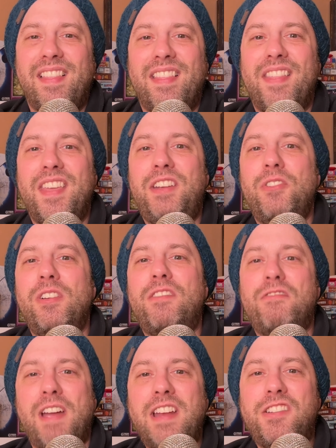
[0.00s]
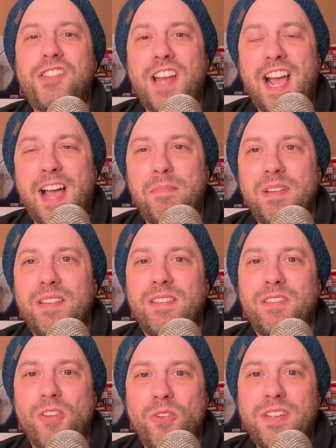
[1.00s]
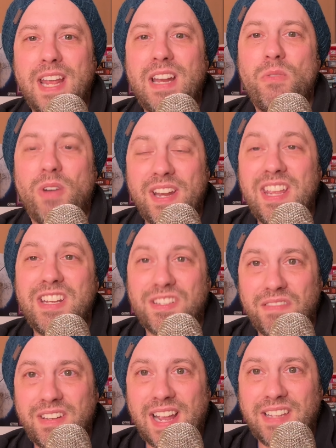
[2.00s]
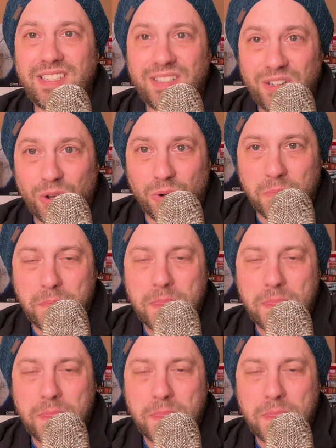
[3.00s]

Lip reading: They do a great job notating what each of the dice do.